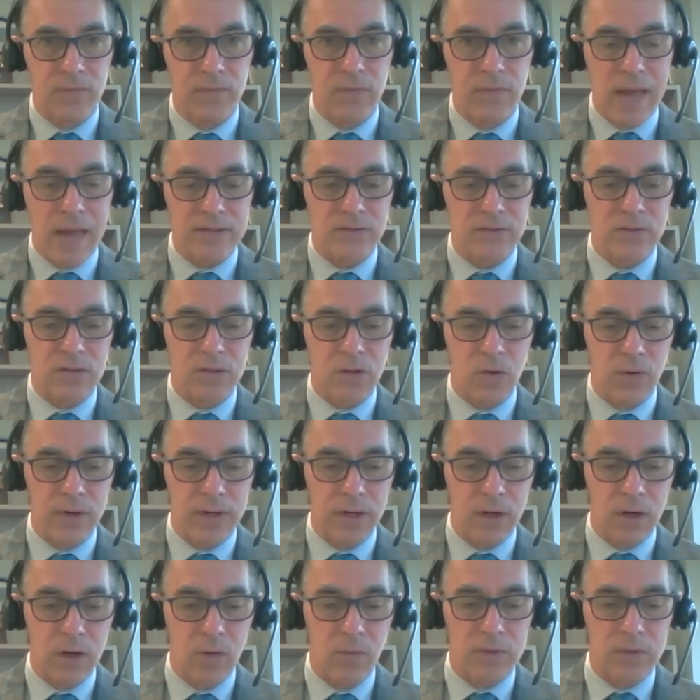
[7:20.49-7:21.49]
fastest
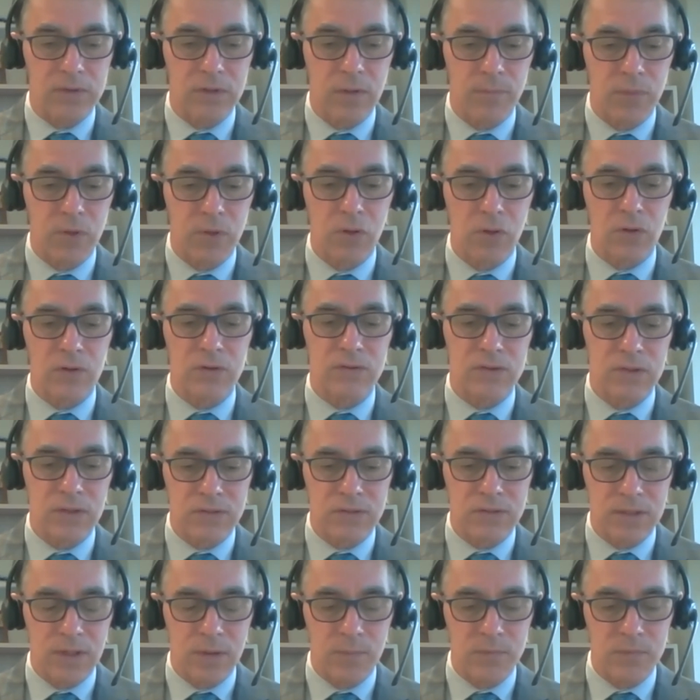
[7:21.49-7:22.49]
growing area was computer
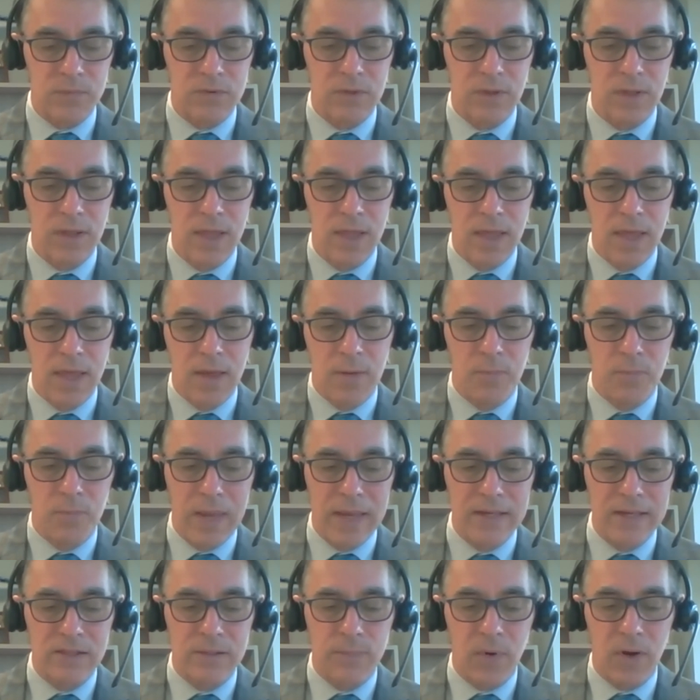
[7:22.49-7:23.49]
systems
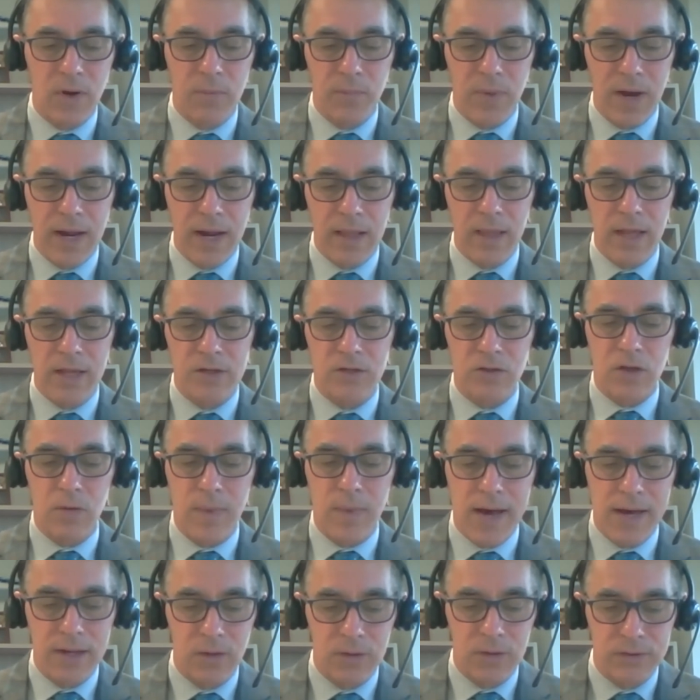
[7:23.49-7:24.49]
based upon biological
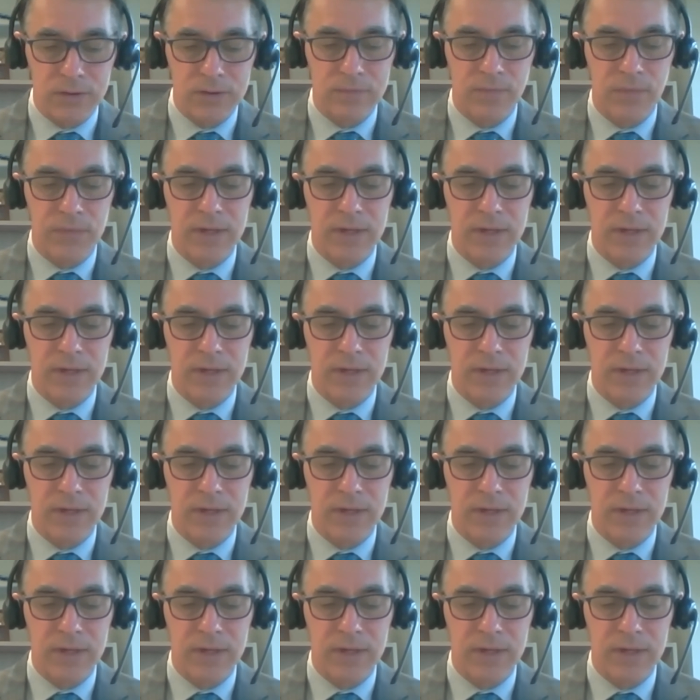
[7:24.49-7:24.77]
models.